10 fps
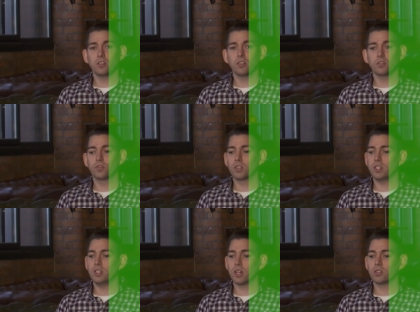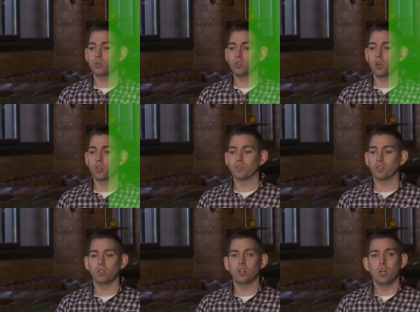of the actual noise
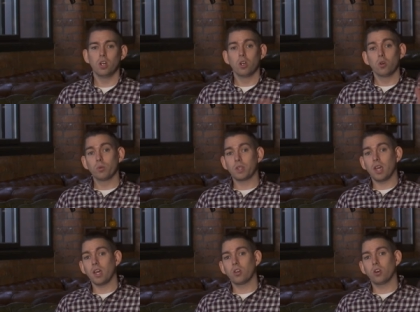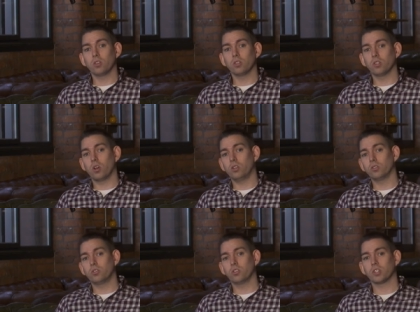floor with the aircon
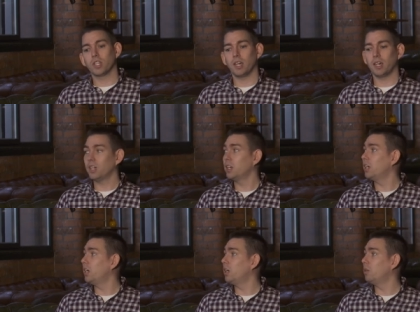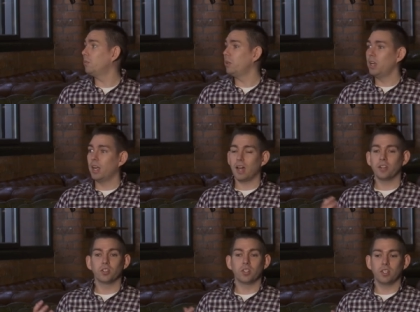on just there um,
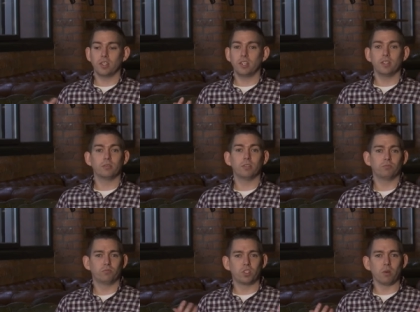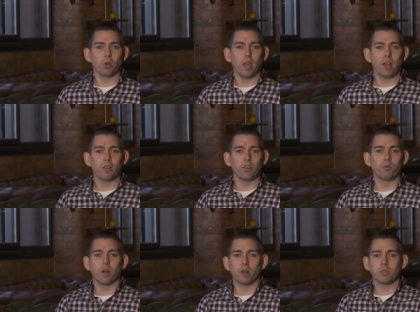and the, the, the general area
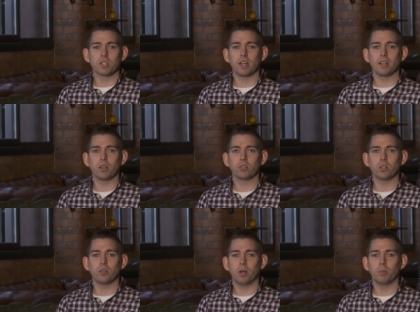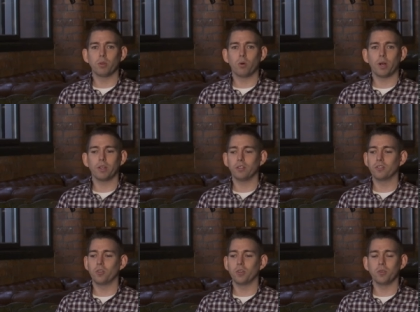of where I'm sat now. So I'll be quiet
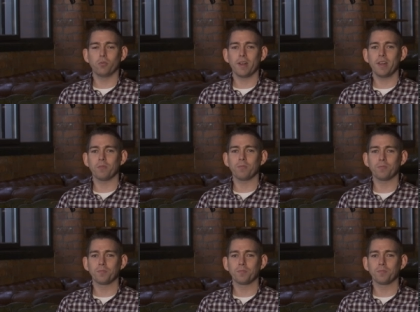for you right now.